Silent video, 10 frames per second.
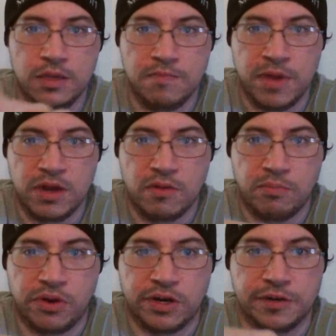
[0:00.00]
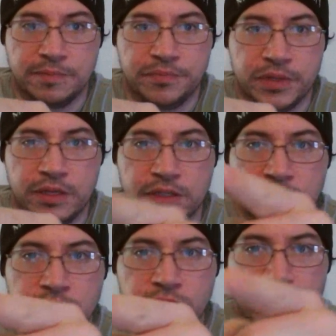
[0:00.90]
metal part is
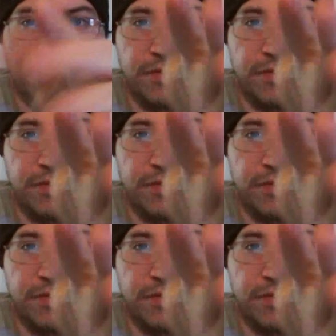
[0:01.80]
sort of